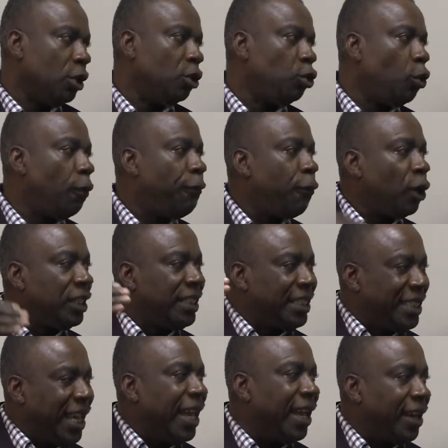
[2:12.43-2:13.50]
to
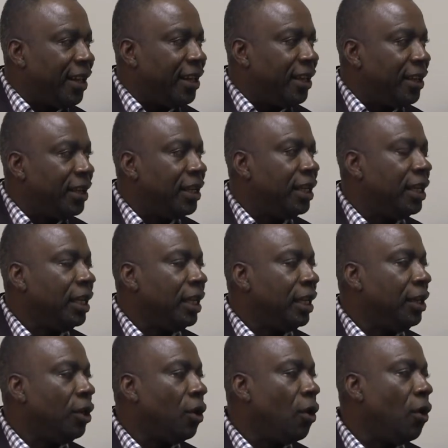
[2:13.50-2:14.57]
foretell,
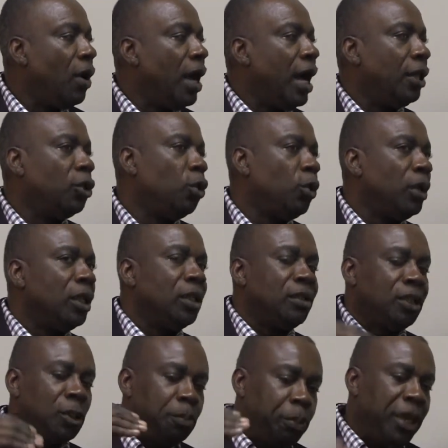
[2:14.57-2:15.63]
you know, to
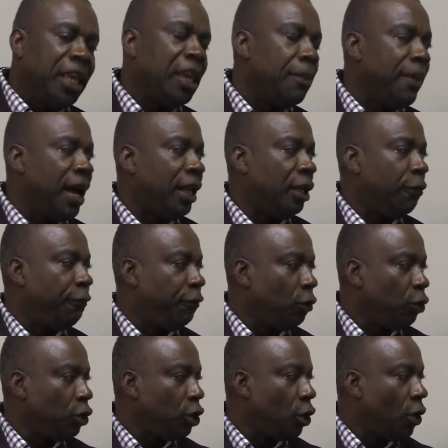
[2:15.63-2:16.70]
speak about the
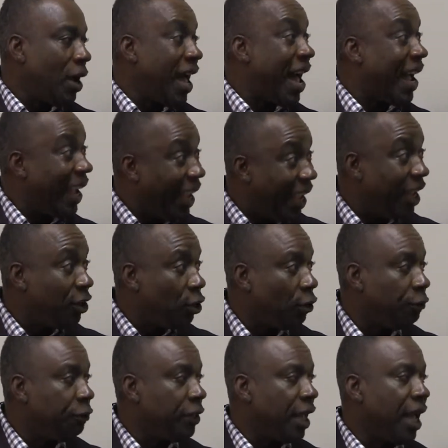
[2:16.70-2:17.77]
future ahead
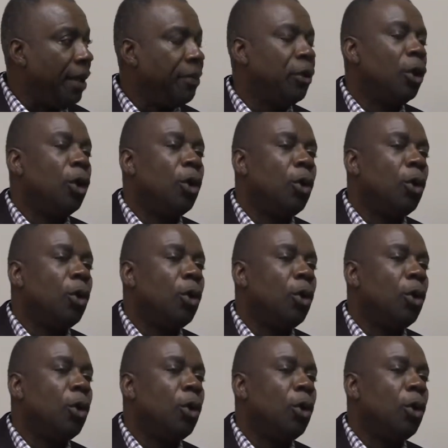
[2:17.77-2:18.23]
of time,